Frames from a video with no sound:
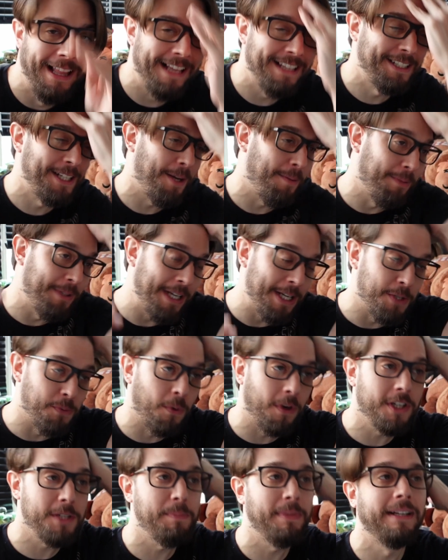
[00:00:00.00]
last couple days.
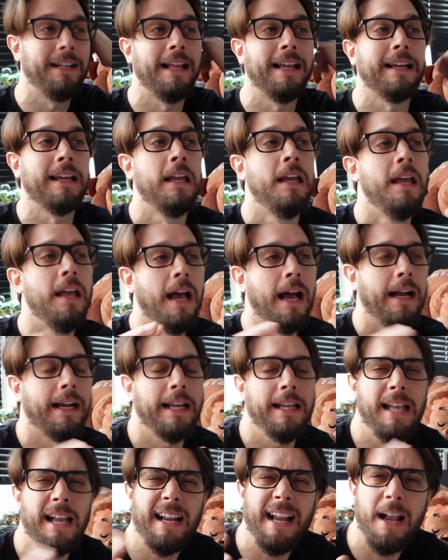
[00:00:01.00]
Work's been like,
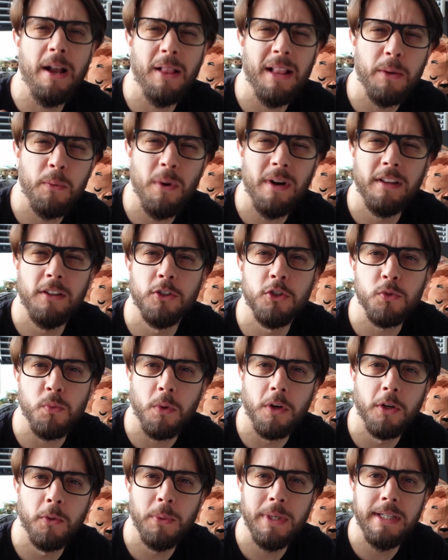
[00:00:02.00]
yeah, I got like one of those
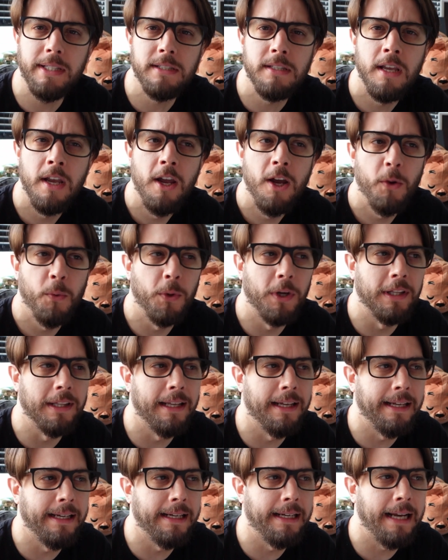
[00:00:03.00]
work weeks where
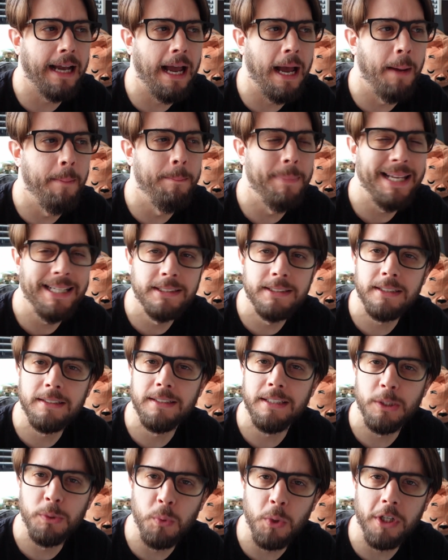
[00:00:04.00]
like I'm
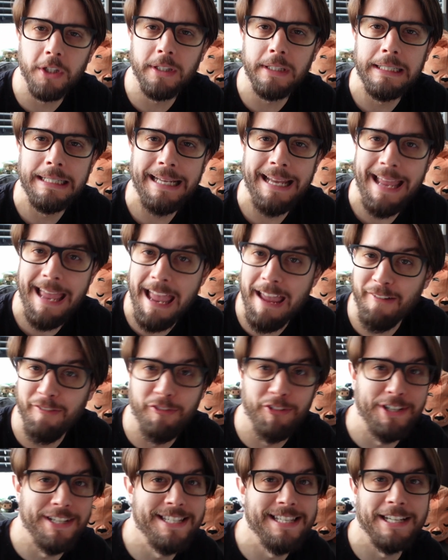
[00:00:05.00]
basically working
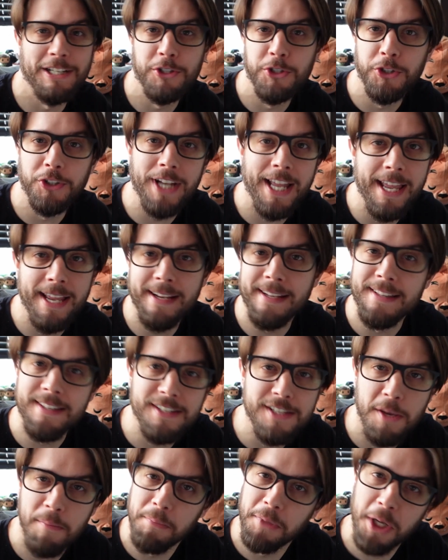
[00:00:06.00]
every single day in
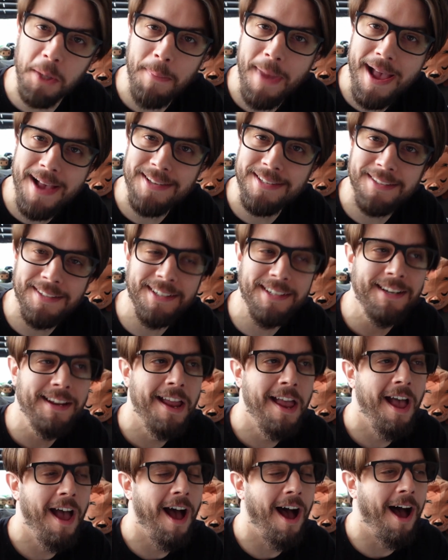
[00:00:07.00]
some capacity.
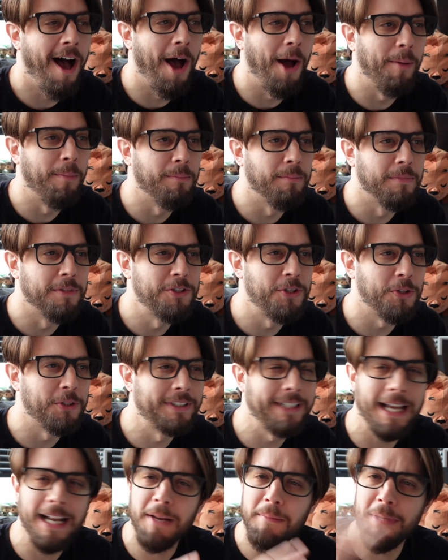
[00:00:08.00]
So
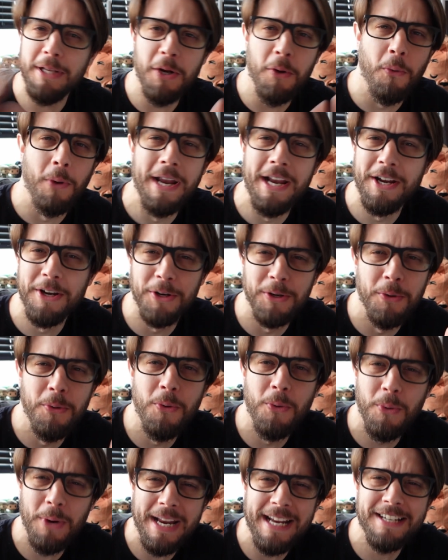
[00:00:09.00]
it's kind of been a weird
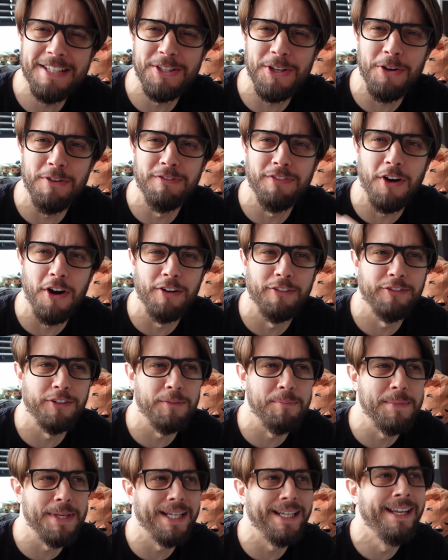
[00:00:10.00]
week so far for
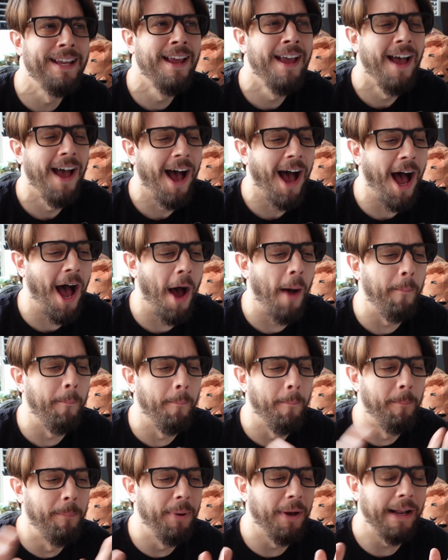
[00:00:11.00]
me.
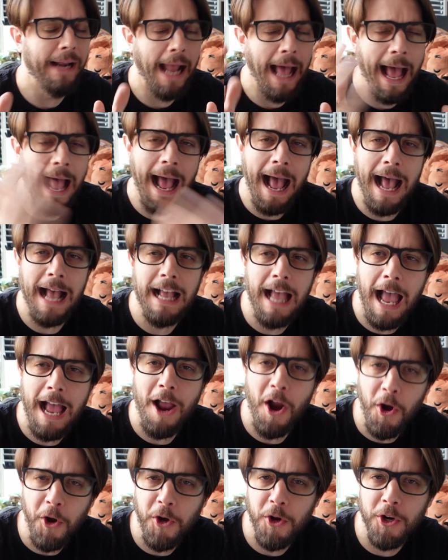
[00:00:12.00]
But I
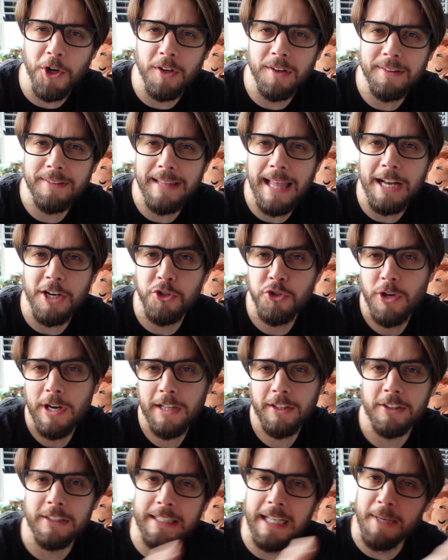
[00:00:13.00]
heard that a
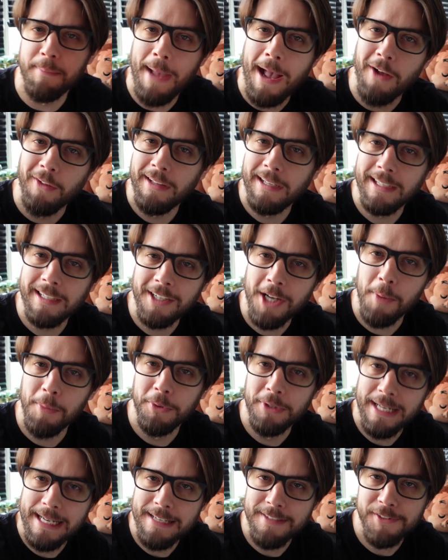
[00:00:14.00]
trailer came out like a couple
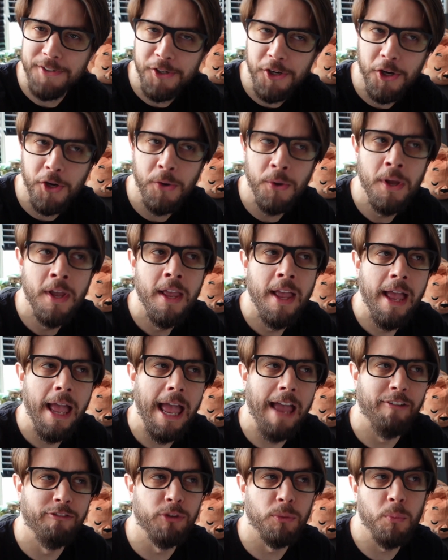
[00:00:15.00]
days ago.
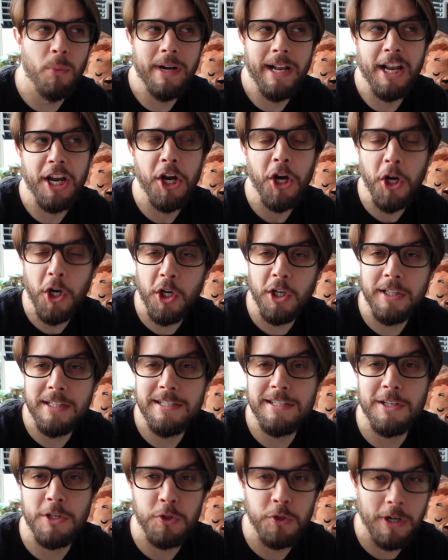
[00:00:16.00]
And from what I heard, this
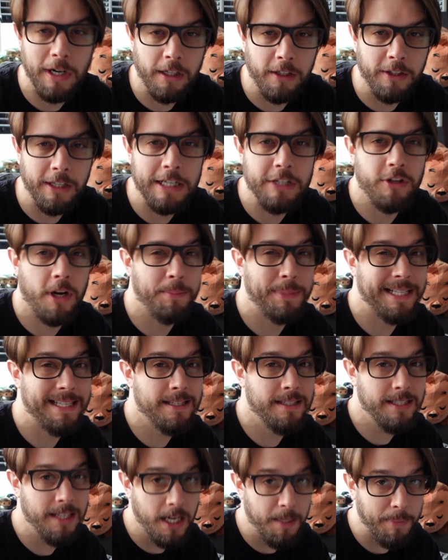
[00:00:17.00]
is a trailer that dropped at
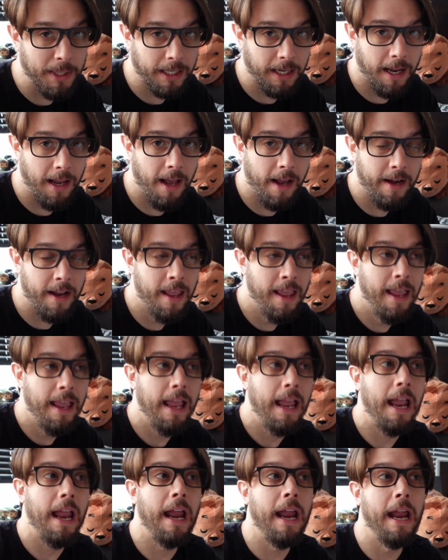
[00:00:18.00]
CinemaCon.
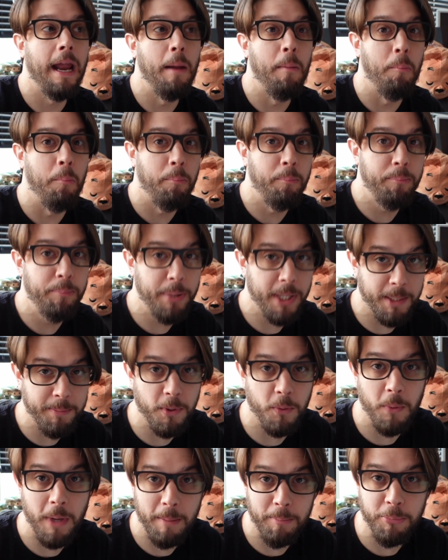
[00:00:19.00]
And
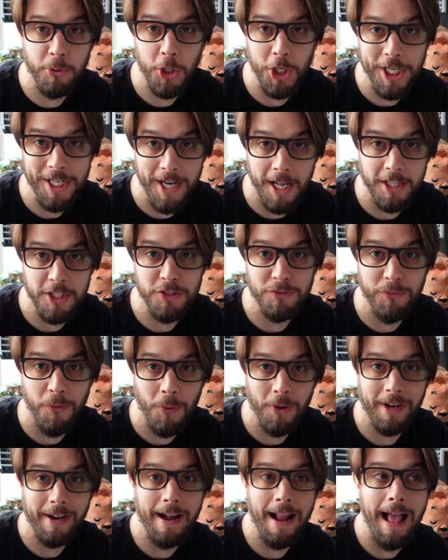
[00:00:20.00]
people went pretty nuts
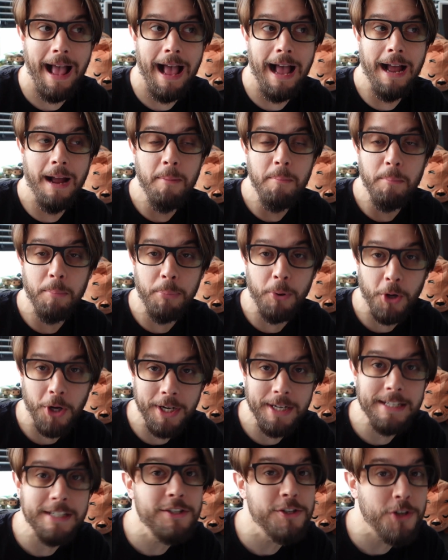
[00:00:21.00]
for it. I'm
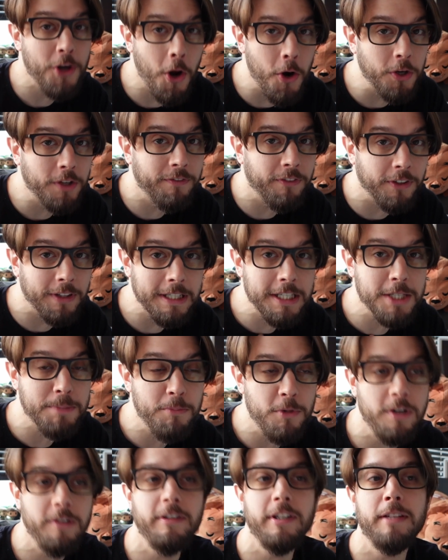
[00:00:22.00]
pretty stoked for this
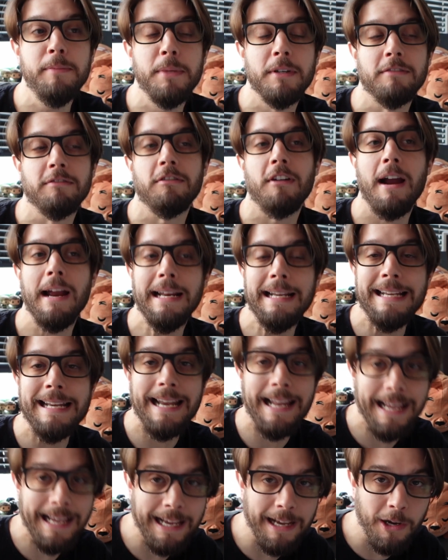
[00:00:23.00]
movie, but right
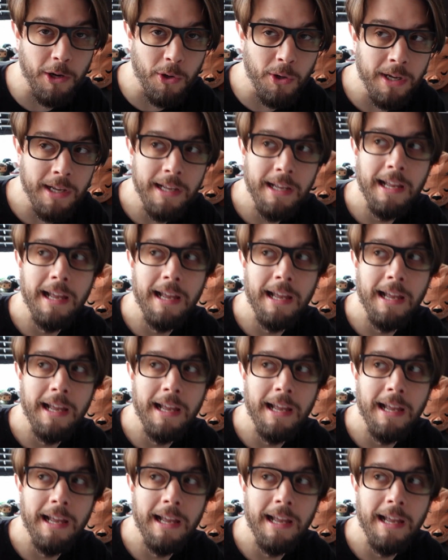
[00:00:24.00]
now,